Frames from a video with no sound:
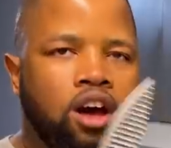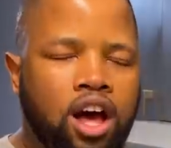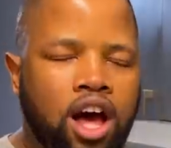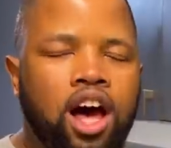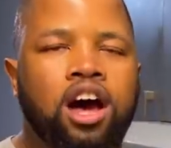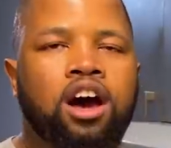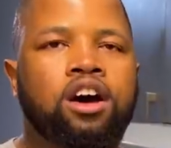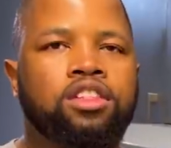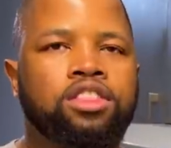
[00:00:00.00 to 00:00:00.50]

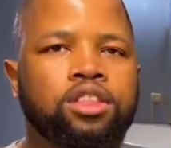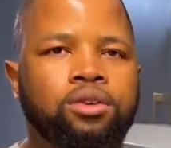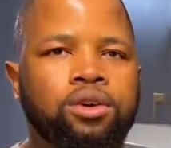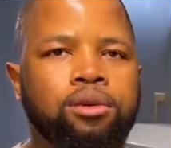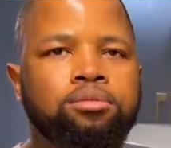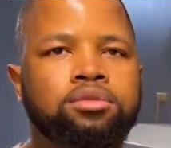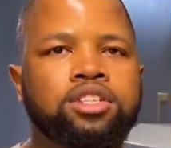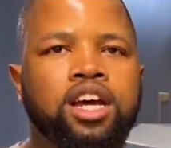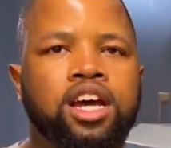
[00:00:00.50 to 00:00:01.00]
are on the
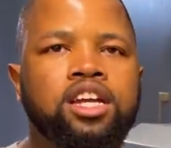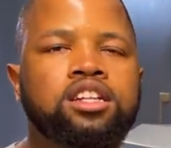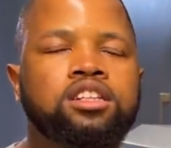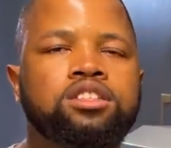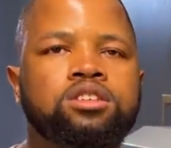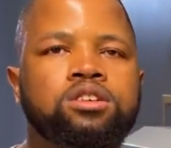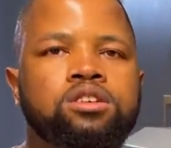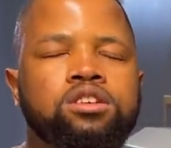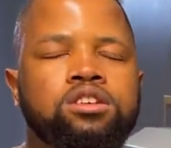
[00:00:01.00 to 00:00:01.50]
website.
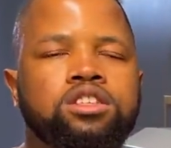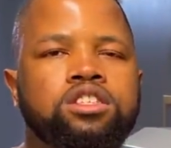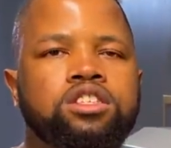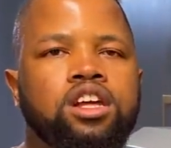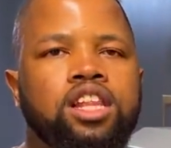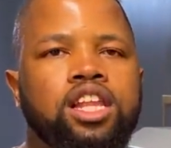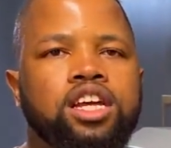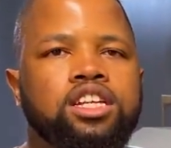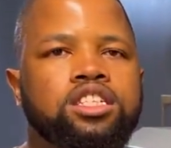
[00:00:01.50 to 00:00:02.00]
So it's
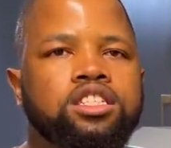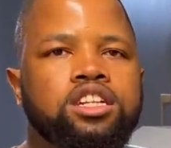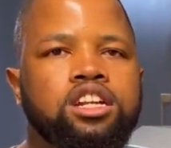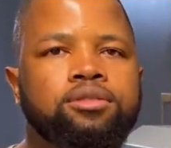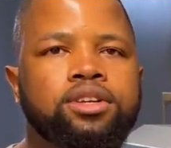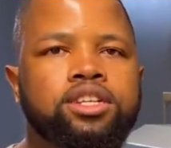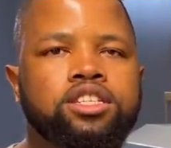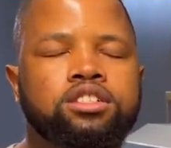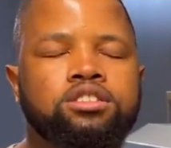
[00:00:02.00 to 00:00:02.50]
not like it's
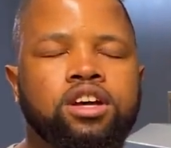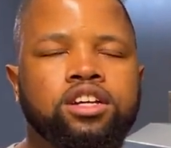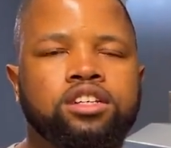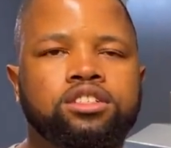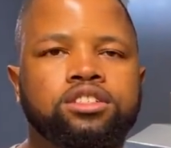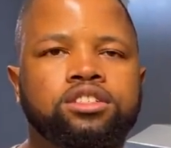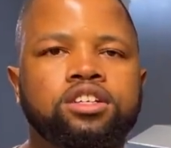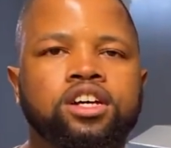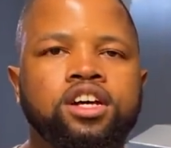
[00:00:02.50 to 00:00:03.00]
gonna be a
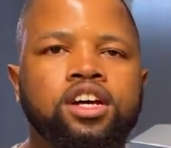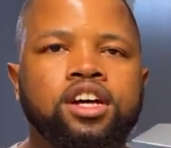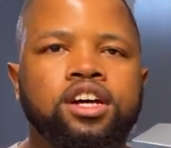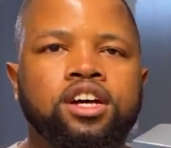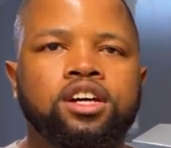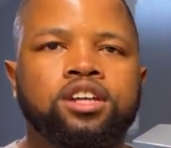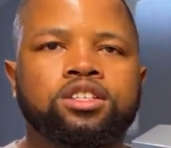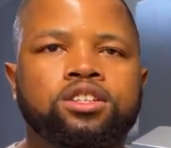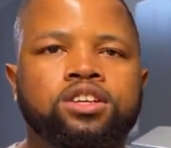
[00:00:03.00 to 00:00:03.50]
struggle.
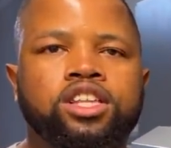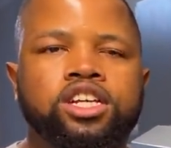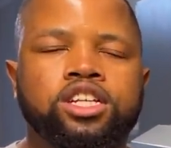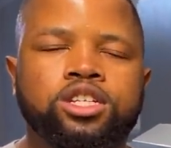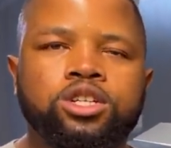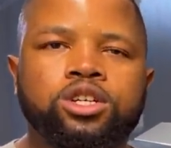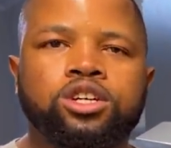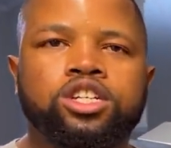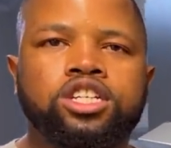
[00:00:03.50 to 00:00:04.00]
Okay. So
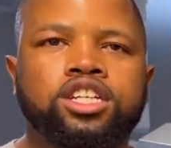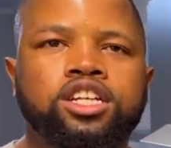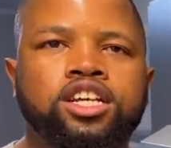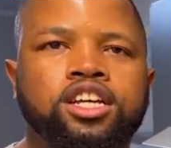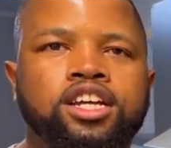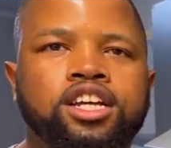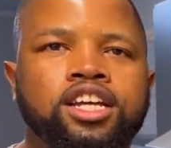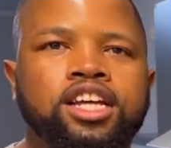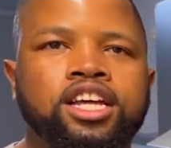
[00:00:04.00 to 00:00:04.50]
I'll
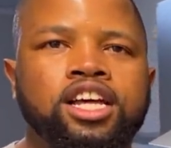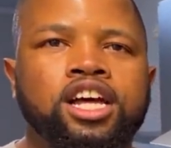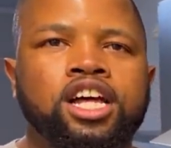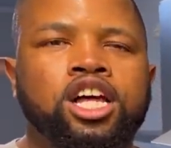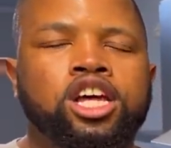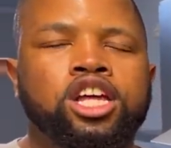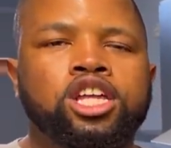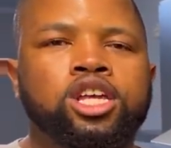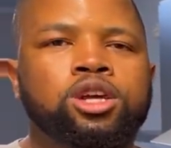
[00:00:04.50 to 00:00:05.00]
link those
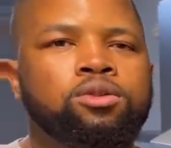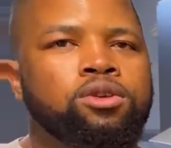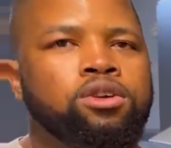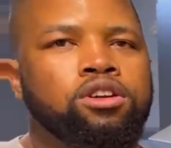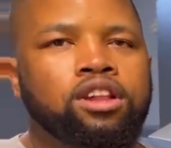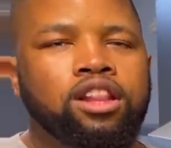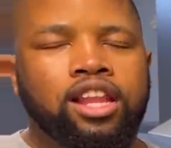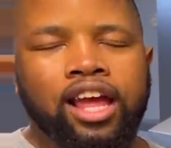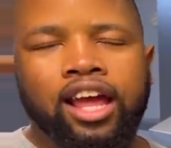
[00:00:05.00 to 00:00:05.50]
two. You
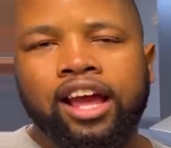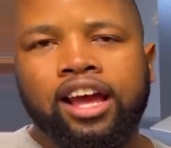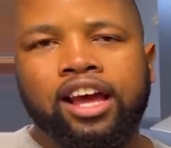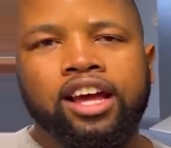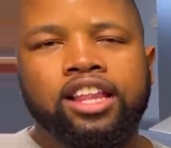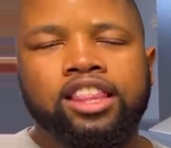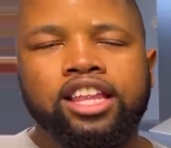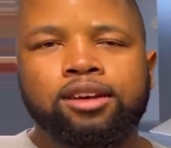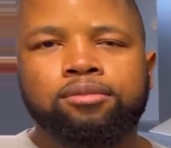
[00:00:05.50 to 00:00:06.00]
will link
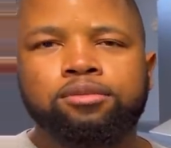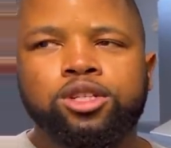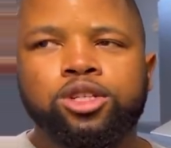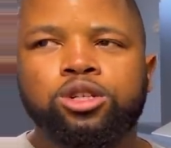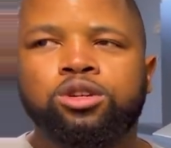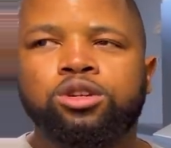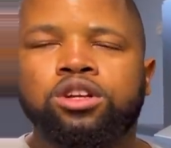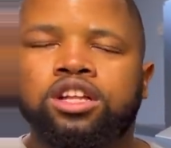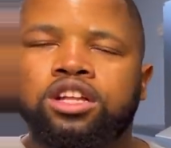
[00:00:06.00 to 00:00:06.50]
them
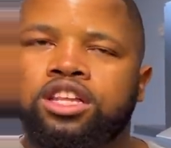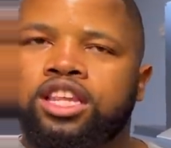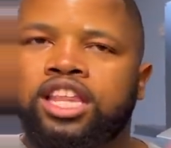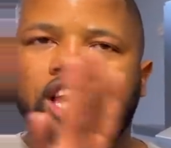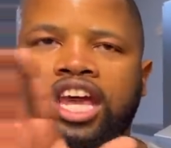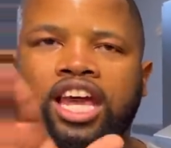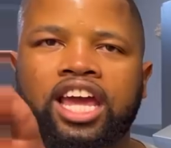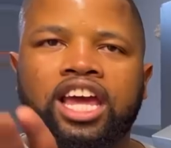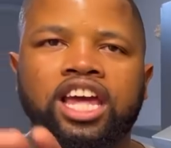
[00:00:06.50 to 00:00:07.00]
to
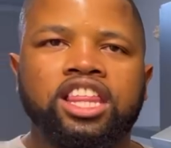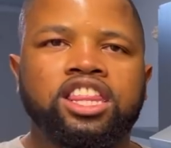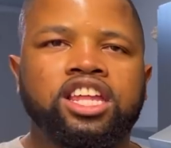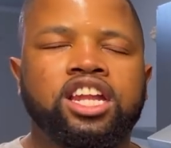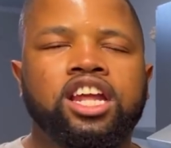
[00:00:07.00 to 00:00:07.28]
there, and then